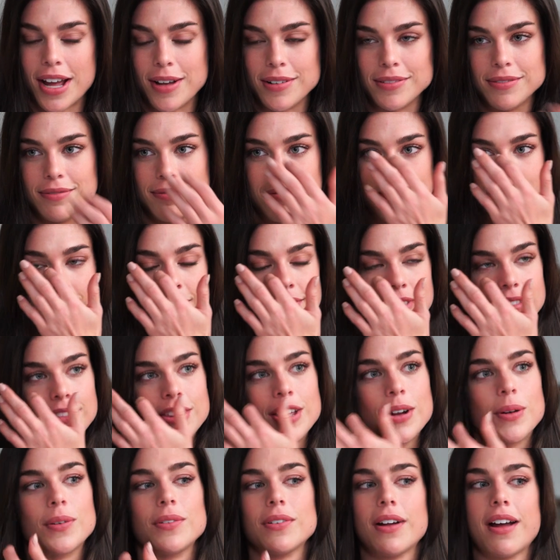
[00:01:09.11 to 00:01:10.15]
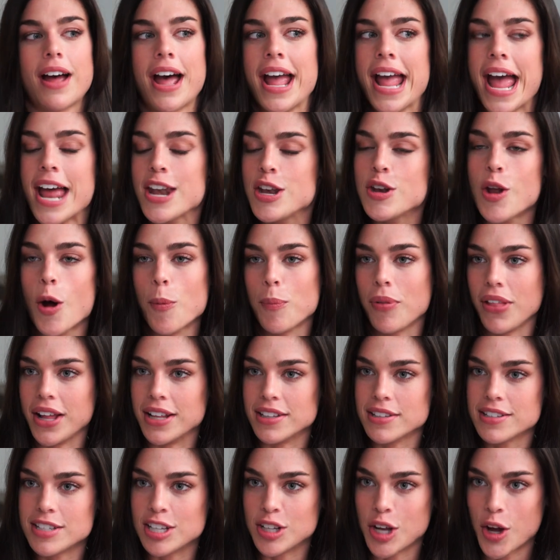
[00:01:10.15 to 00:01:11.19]
I had no
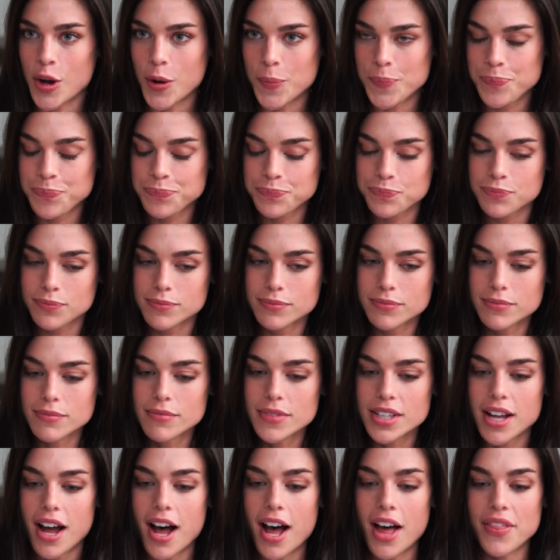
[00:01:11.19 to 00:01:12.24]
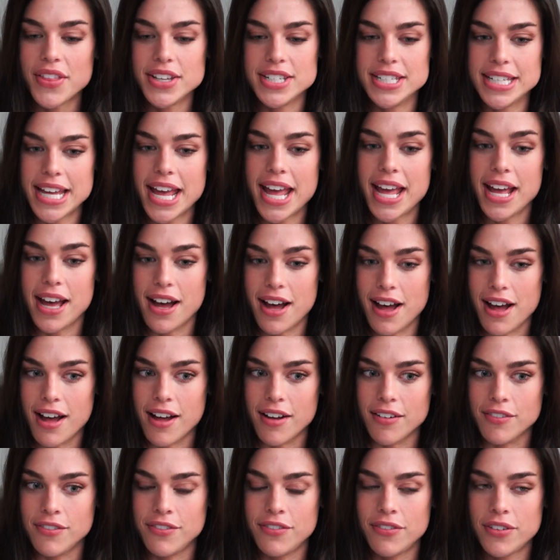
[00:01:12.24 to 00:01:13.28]
plans to go. On the day
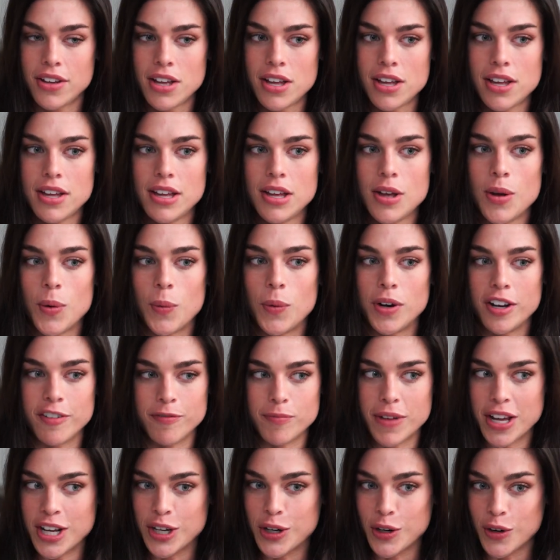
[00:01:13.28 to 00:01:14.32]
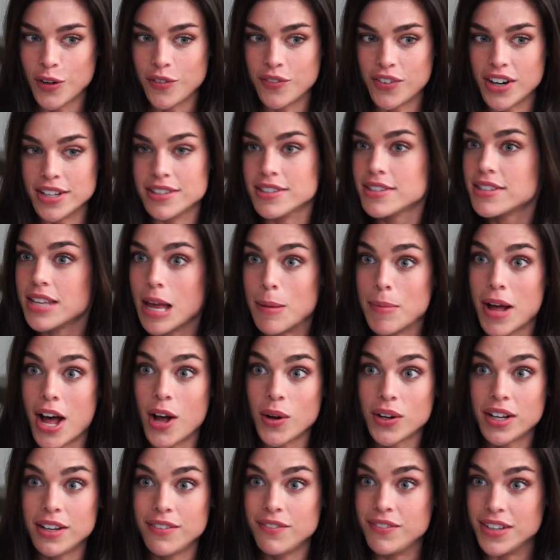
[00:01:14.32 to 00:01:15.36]
of, one of my girlfriends somehow
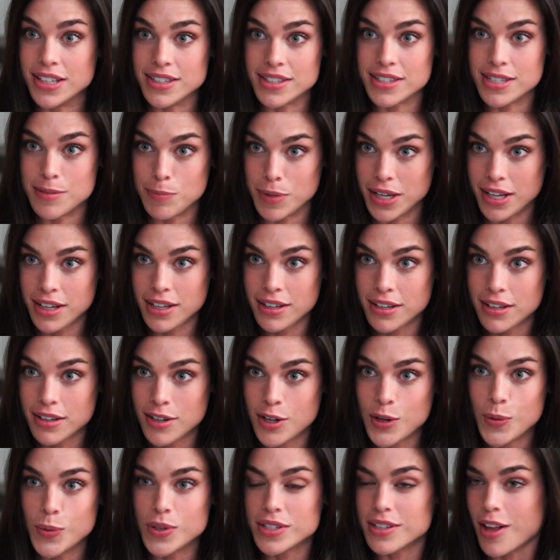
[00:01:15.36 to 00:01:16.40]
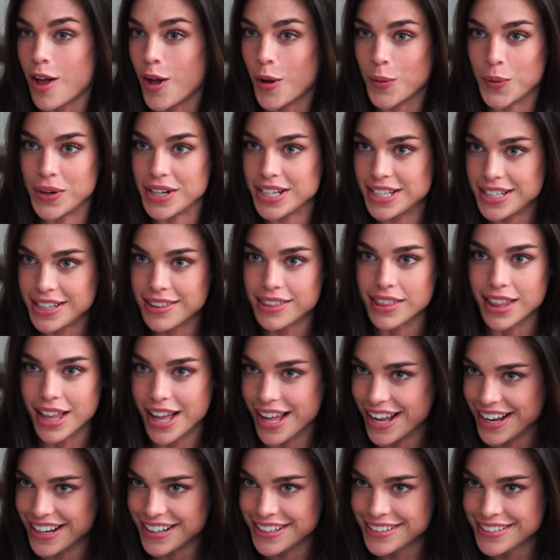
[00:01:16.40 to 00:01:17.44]
convinced me, who was already in
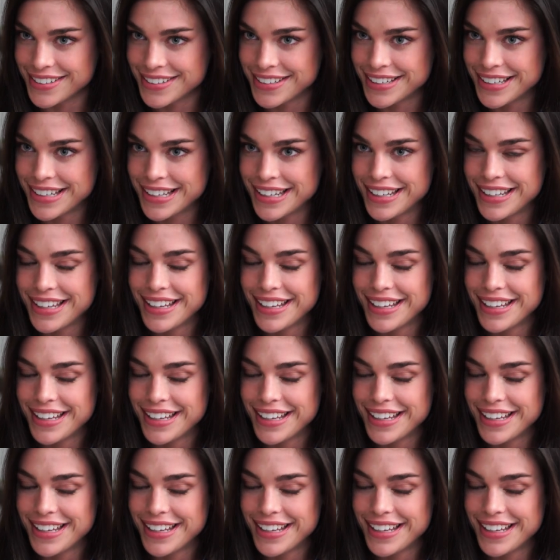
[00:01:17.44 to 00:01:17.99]
line,